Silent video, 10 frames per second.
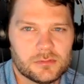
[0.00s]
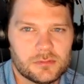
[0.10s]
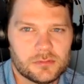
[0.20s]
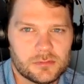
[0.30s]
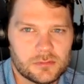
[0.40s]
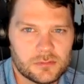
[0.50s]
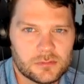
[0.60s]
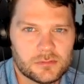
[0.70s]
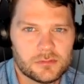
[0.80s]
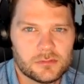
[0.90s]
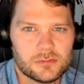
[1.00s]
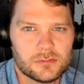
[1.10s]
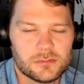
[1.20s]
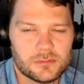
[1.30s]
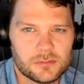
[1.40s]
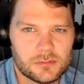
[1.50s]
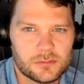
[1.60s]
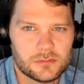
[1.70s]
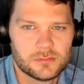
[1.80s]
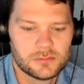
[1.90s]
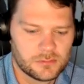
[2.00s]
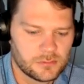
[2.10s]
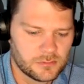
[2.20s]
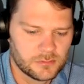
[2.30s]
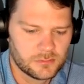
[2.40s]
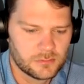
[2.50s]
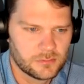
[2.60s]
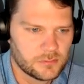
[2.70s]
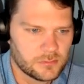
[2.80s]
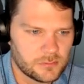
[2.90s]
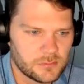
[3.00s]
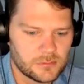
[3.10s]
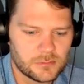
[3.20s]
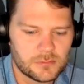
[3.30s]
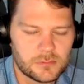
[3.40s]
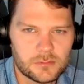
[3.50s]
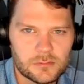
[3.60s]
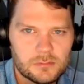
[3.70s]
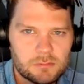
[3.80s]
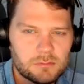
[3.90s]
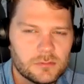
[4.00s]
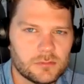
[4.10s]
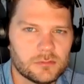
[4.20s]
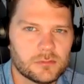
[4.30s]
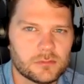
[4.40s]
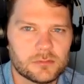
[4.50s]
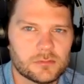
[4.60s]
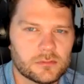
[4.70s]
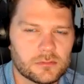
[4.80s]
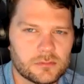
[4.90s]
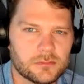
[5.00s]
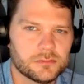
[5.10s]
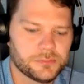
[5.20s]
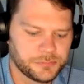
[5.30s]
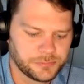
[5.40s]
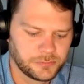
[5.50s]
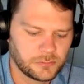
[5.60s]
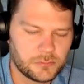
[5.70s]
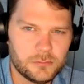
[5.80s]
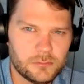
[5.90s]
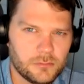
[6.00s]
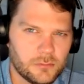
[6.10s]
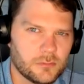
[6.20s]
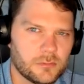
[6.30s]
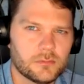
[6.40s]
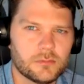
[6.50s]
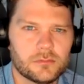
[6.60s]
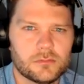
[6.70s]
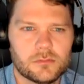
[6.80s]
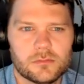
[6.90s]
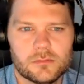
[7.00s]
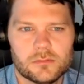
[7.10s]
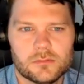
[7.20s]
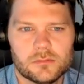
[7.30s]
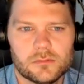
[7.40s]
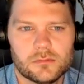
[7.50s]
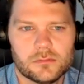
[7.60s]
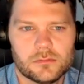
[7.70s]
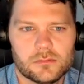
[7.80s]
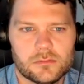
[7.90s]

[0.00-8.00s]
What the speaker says: The person shown says nothing.